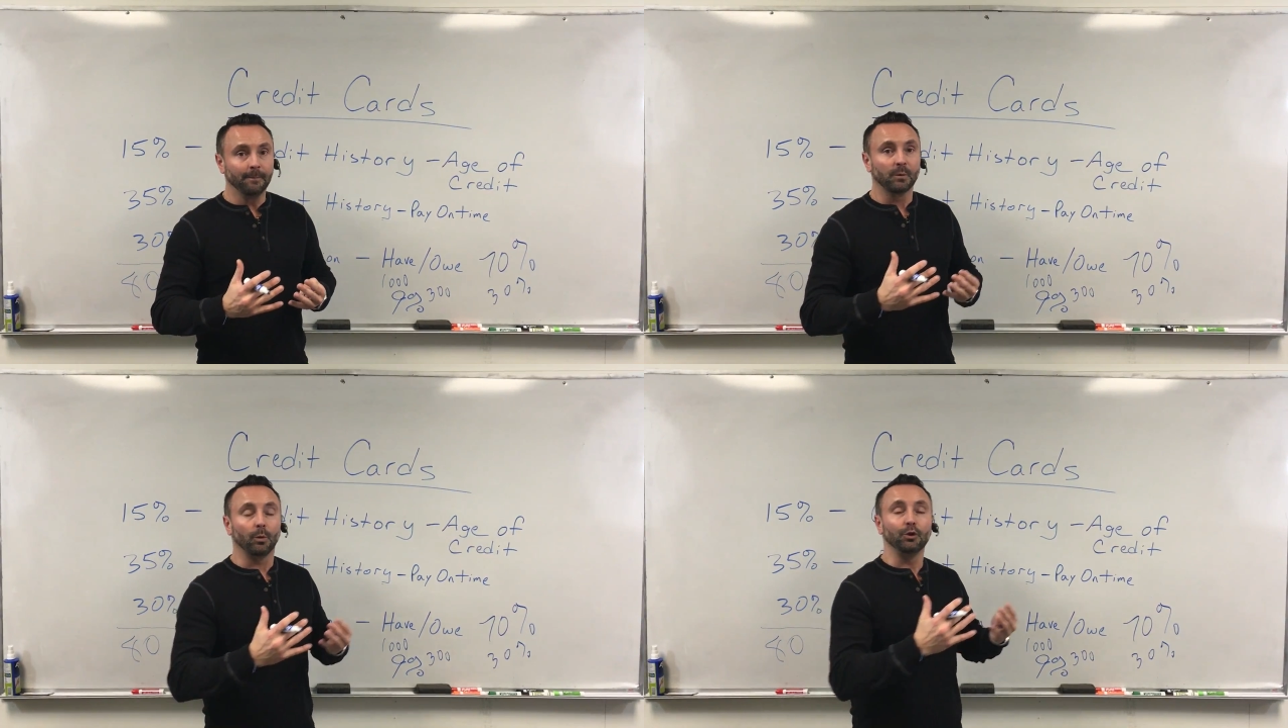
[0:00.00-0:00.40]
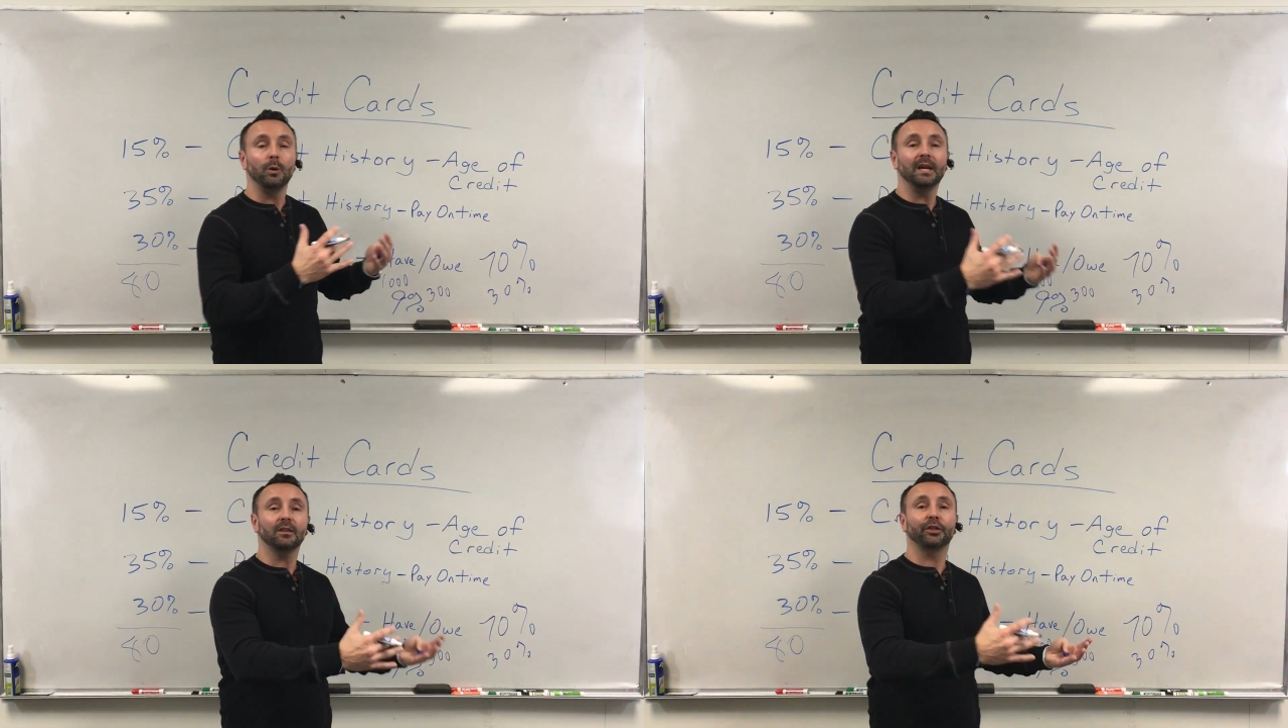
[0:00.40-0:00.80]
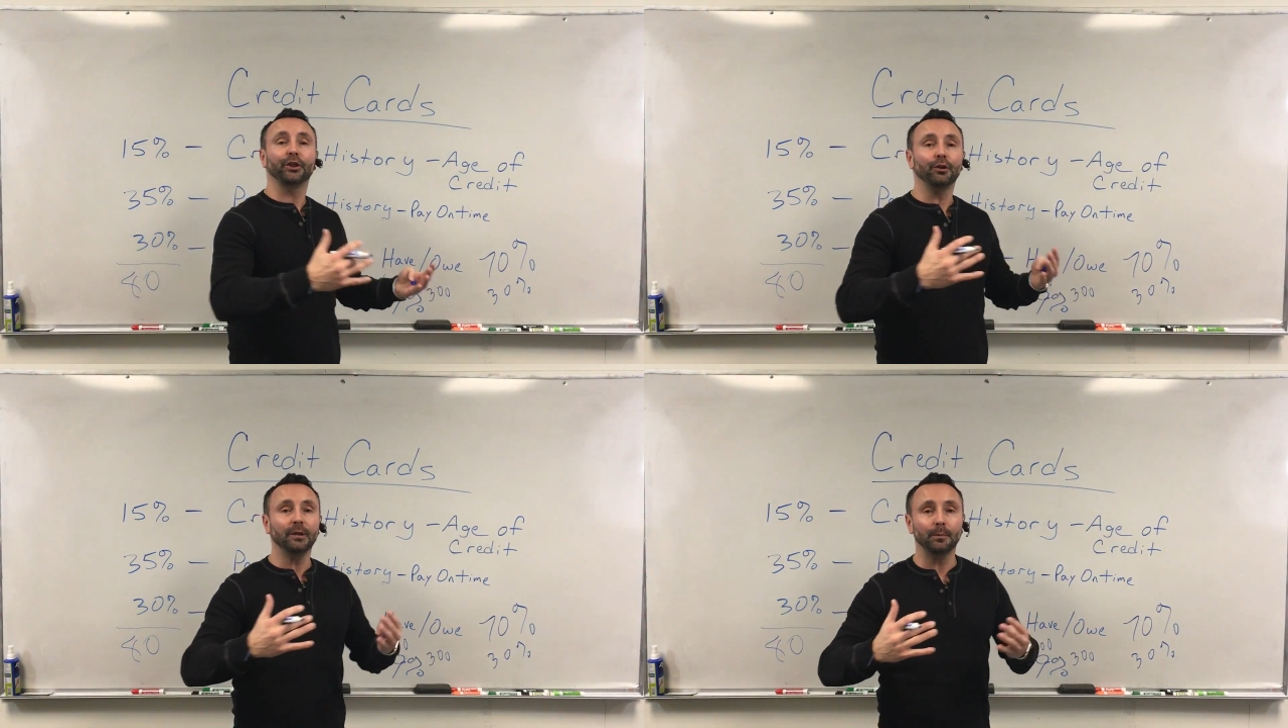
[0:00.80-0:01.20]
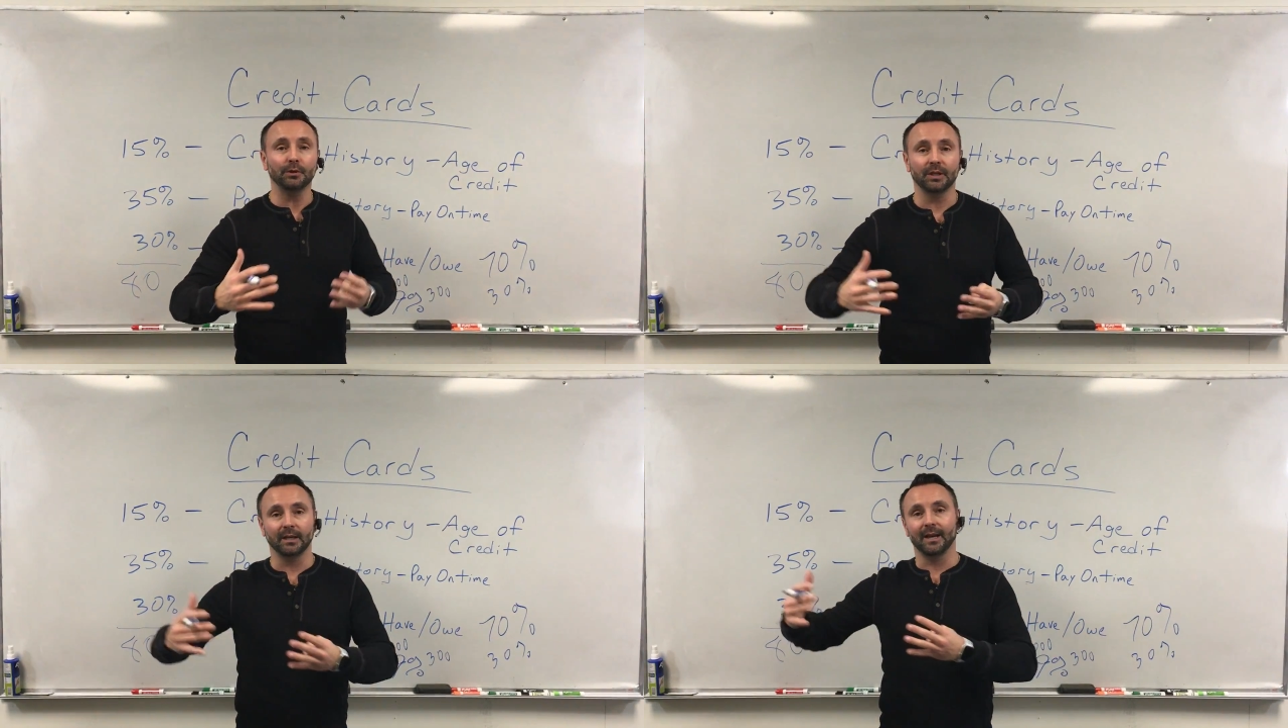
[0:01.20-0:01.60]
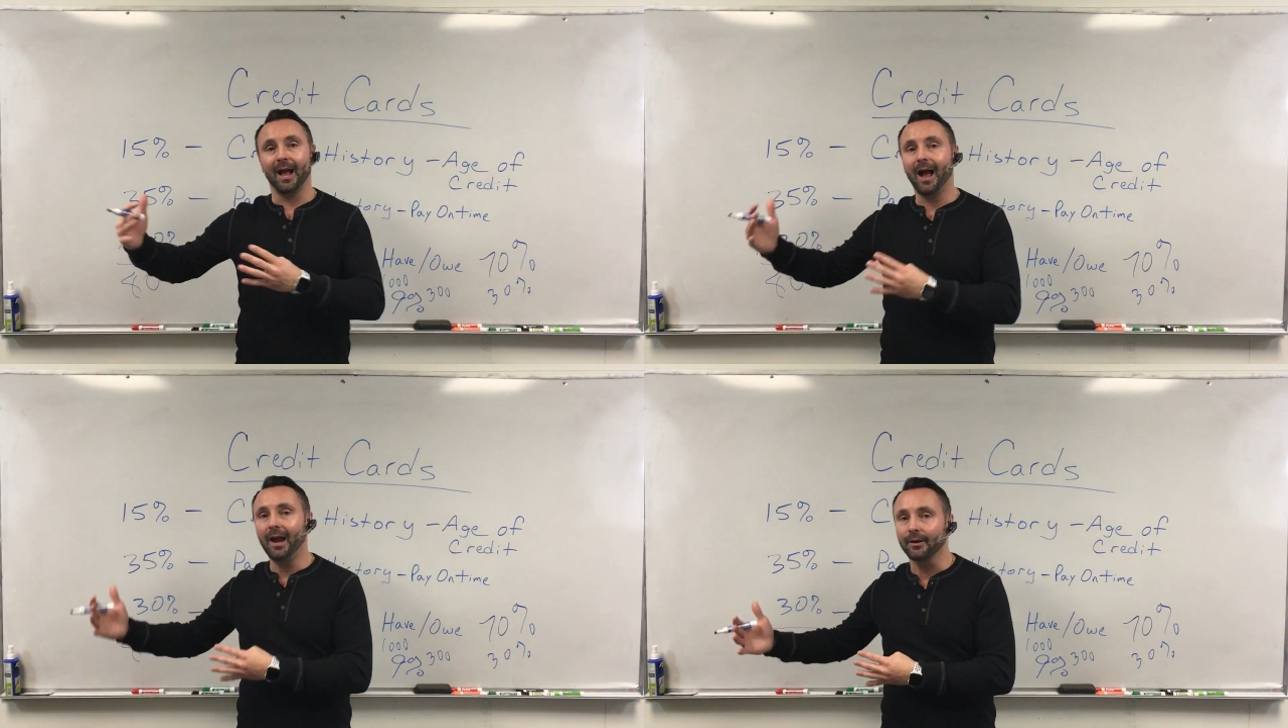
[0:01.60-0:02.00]
When you hit 30% and
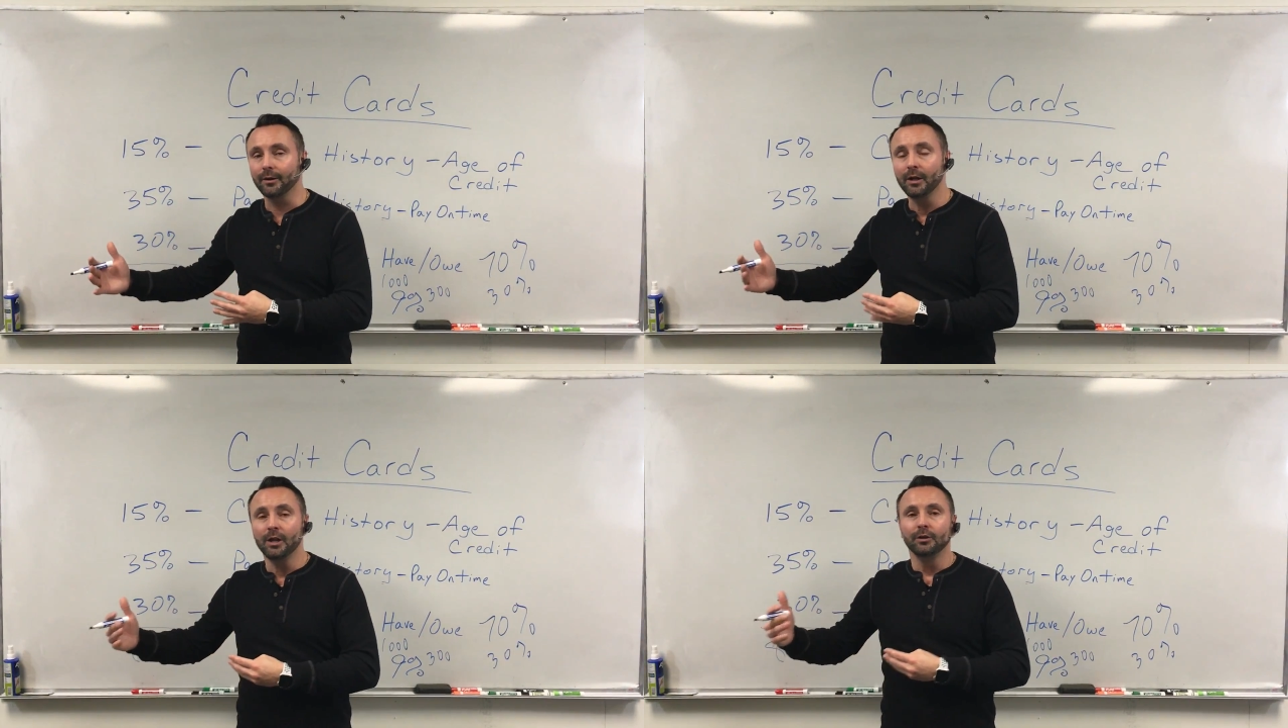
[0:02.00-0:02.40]
higher,